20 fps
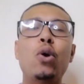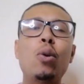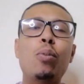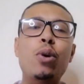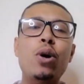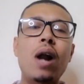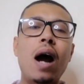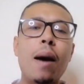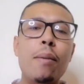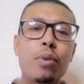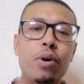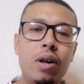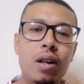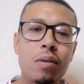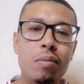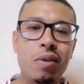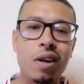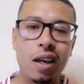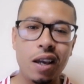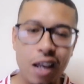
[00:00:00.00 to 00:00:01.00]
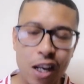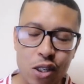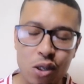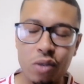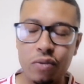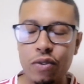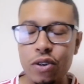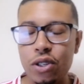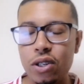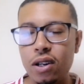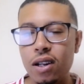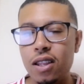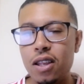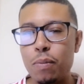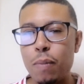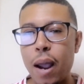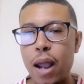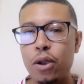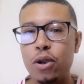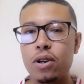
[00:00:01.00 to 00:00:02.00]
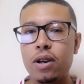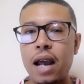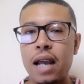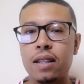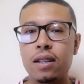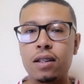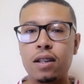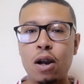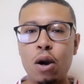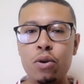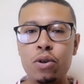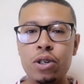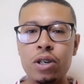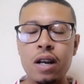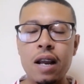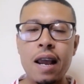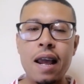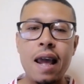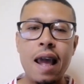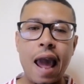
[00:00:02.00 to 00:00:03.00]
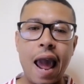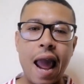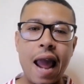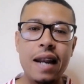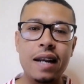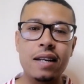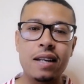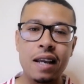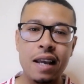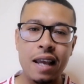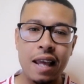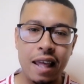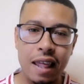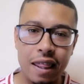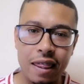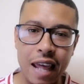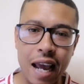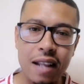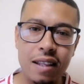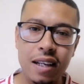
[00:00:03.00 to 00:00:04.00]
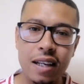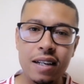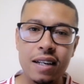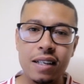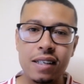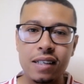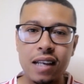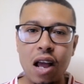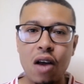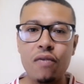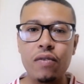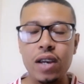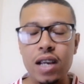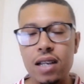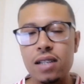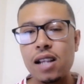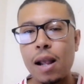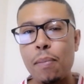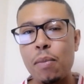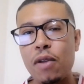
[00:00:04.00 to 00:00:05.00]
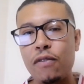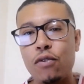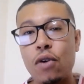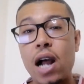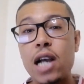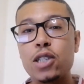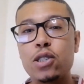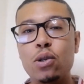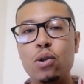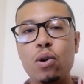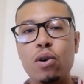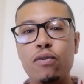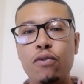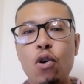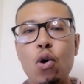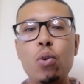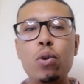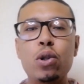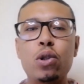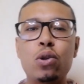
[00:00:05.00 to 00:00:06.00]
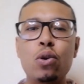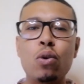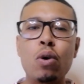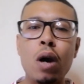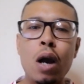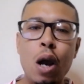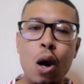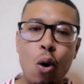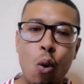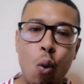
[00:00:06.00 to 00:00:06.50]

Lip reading: Ruben Amorim is officially the Man United coach. And that in itself is something for us to look forward to